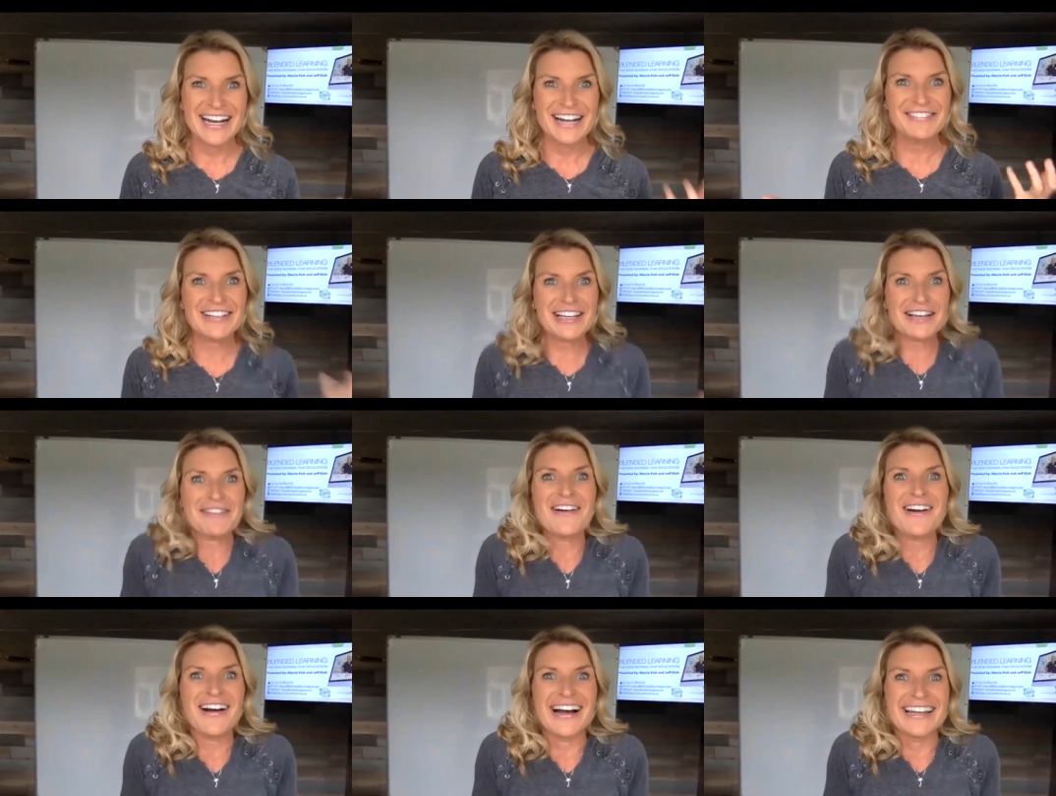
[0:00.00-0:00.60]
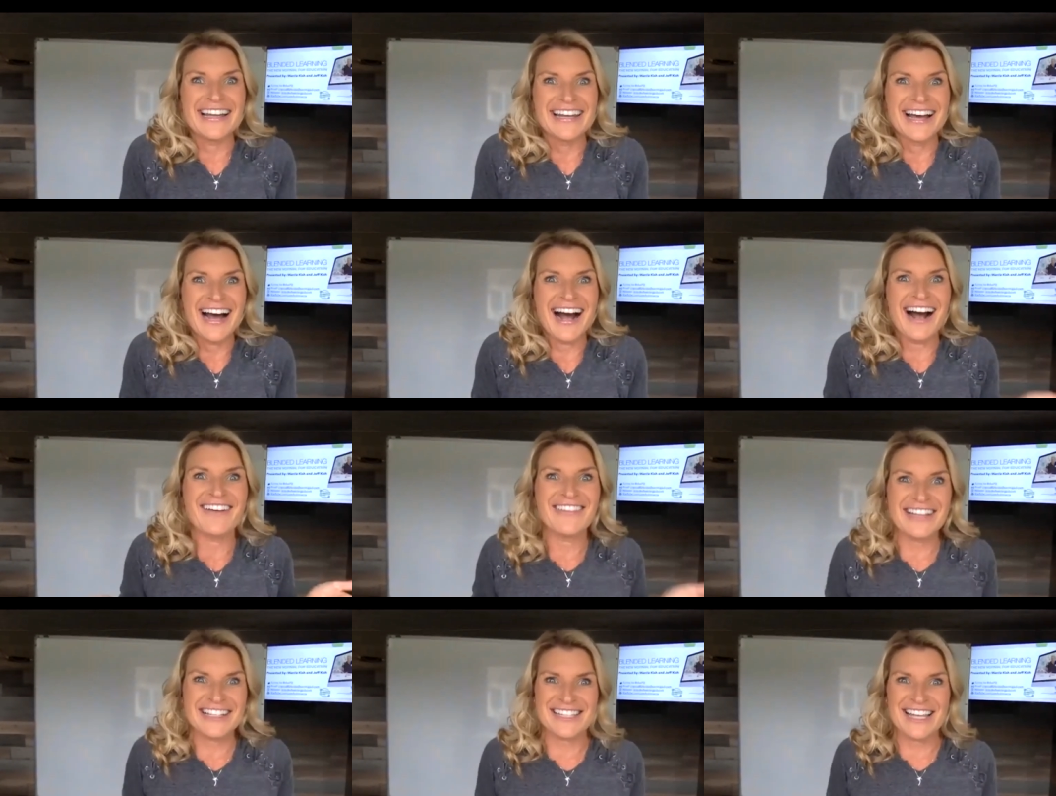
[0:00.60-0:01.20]
I mean, come on,
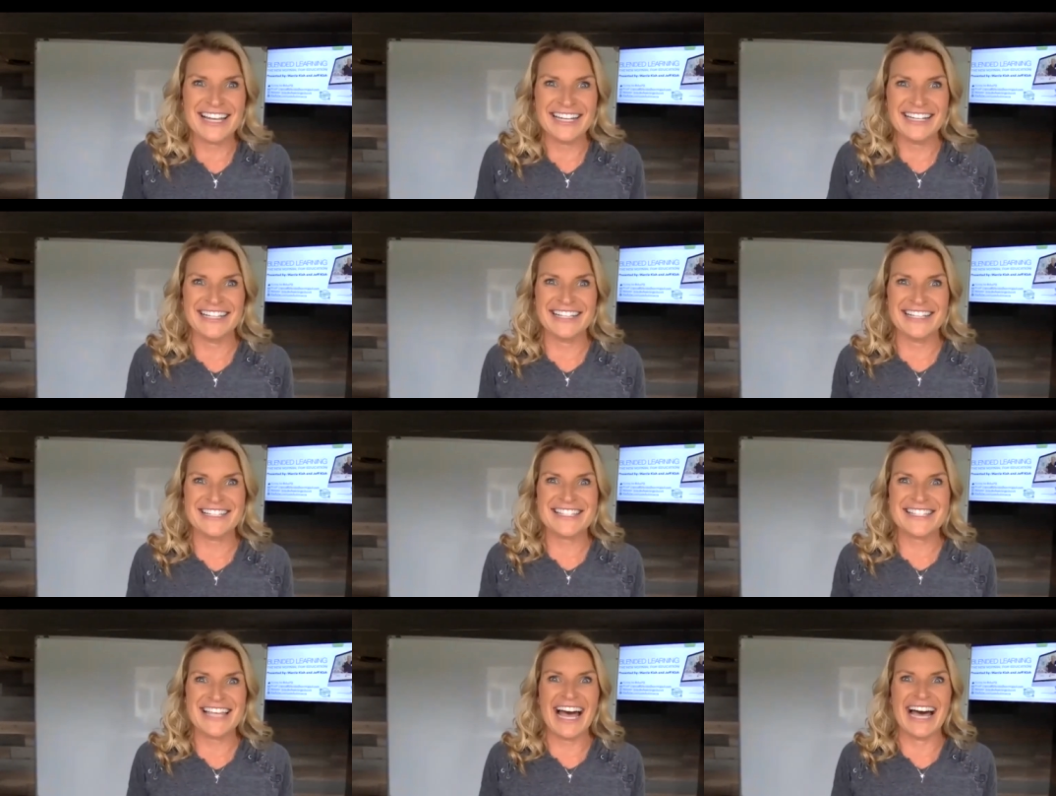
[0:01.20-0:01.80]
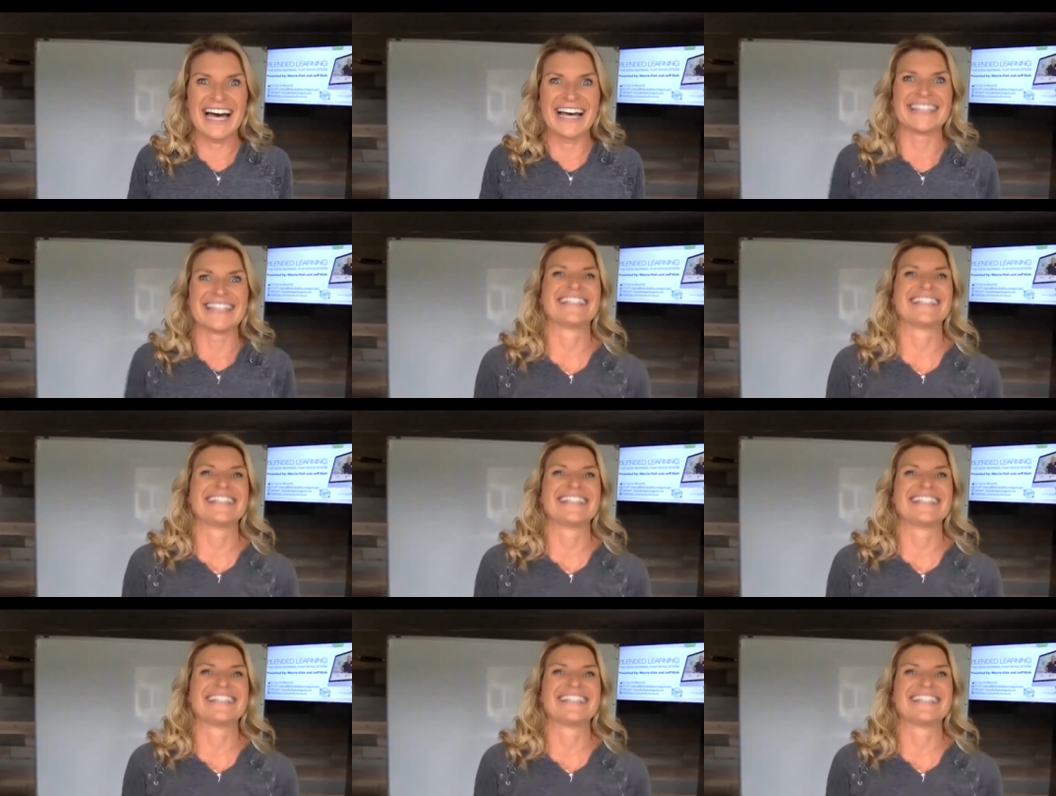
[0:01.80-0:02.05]
how exciting is that?